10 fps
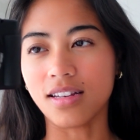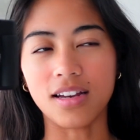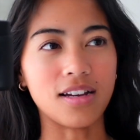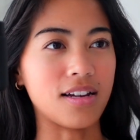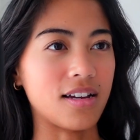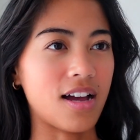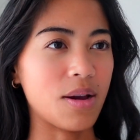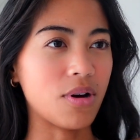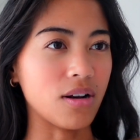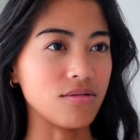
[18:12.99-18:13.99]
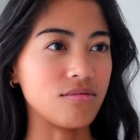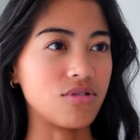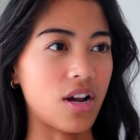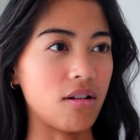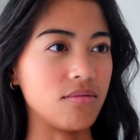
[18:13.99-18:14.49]
uh, eyebrow
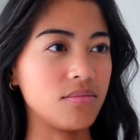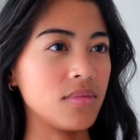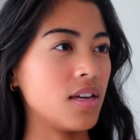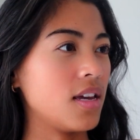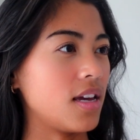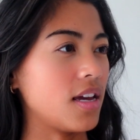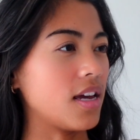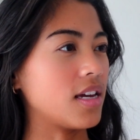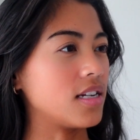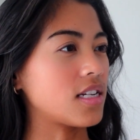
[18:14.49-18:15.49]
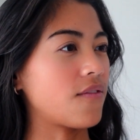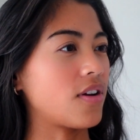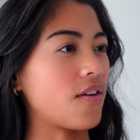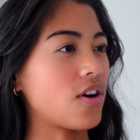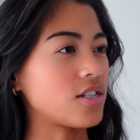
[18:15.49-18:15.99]
gel. And I've
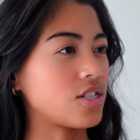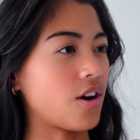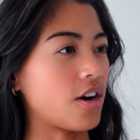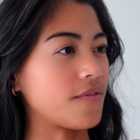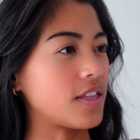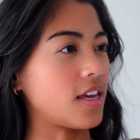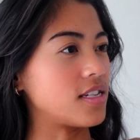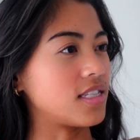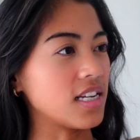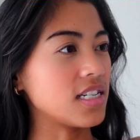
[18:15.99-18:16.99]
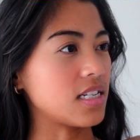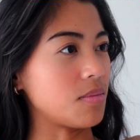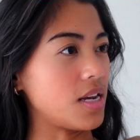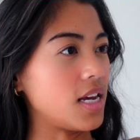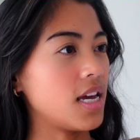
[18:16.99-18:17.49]
never actually heard of it. They sent it to
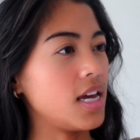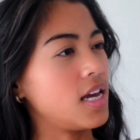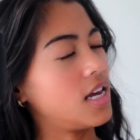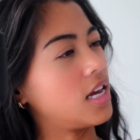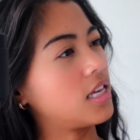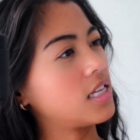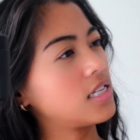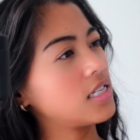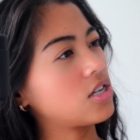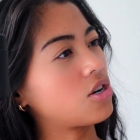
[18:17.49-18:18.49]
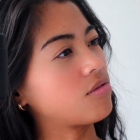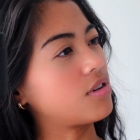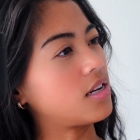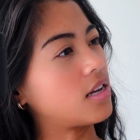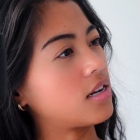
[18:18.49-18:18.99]
me. I think this is a
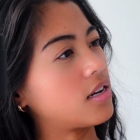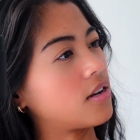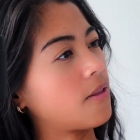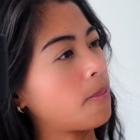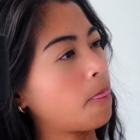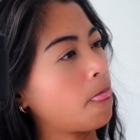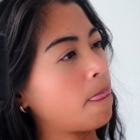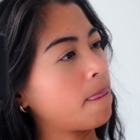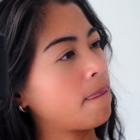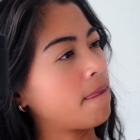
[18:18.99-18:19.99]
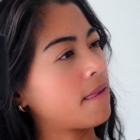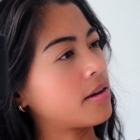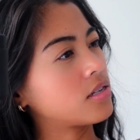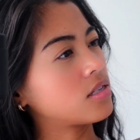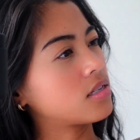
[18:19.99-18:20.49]
Korean
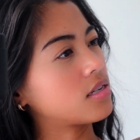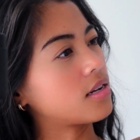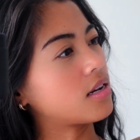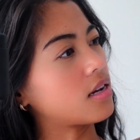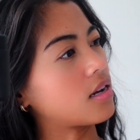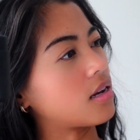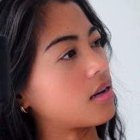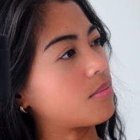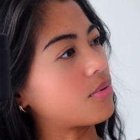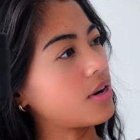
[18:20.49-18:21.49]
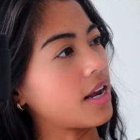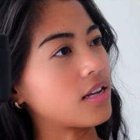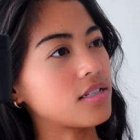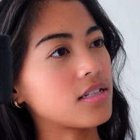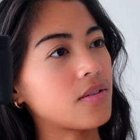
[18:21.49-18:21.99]
uh,
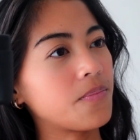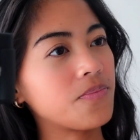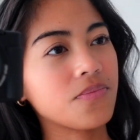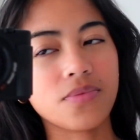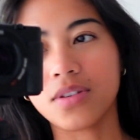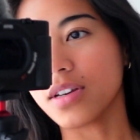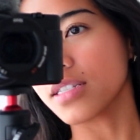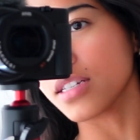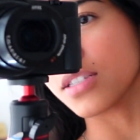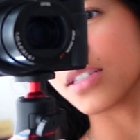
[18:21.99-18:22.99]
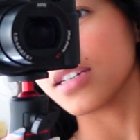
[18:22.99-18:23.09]
brand. I think it says,